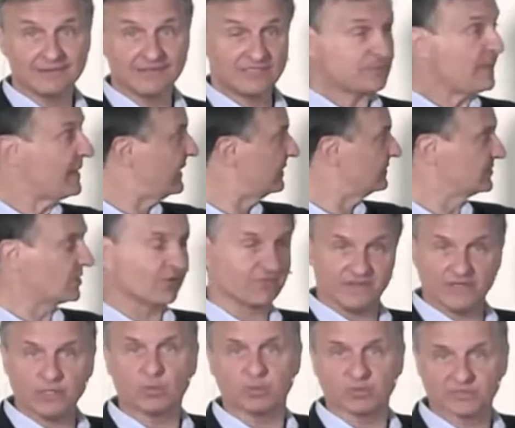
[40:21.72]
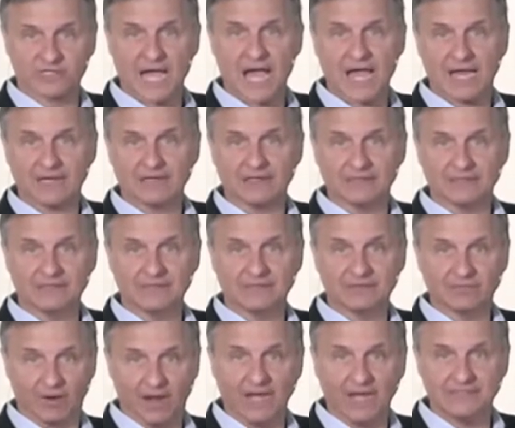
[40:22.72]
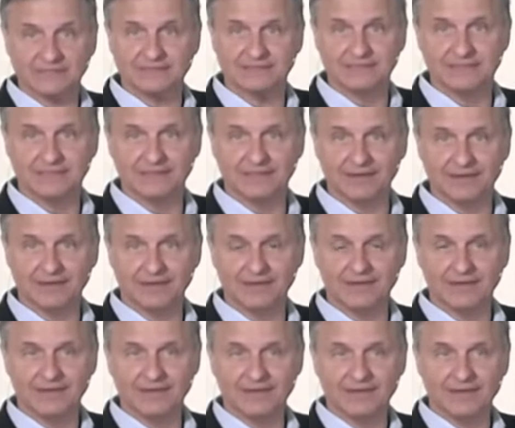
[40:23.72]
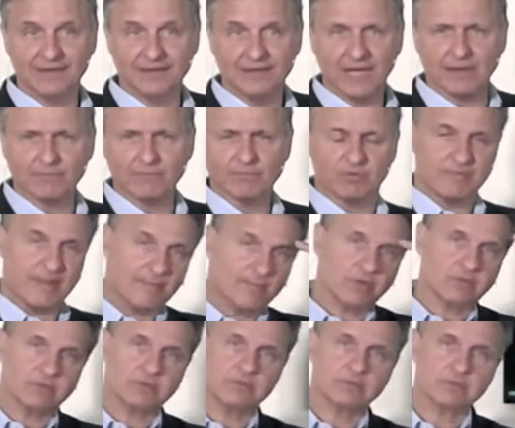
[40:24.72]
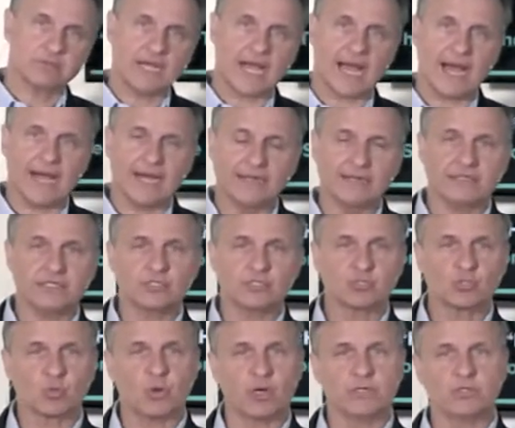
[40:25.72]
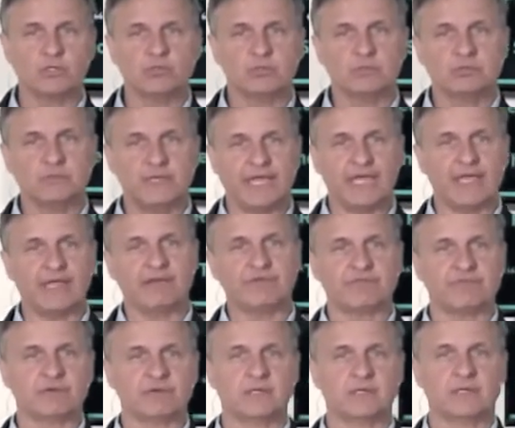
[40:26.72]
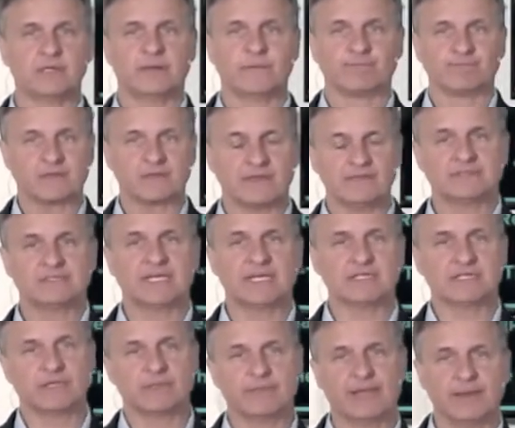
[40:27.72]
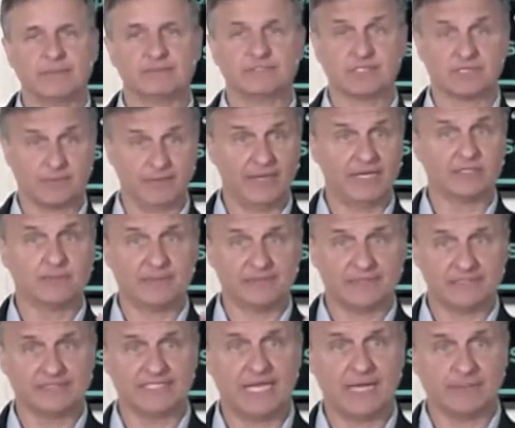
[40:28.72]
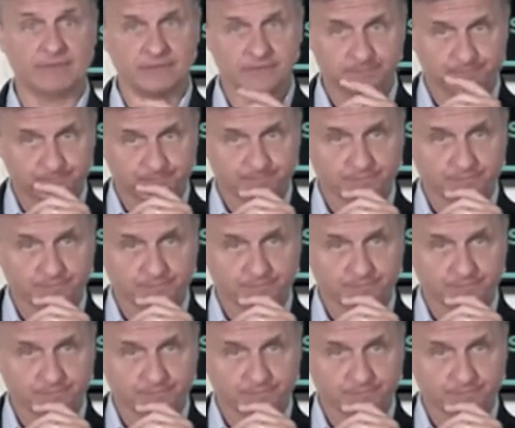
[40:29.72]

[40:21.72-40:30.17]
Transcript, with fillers: He's making himself equal with God, right? Um, remember, God is the one who gave in the Ten Commandments the command about the Sabbath.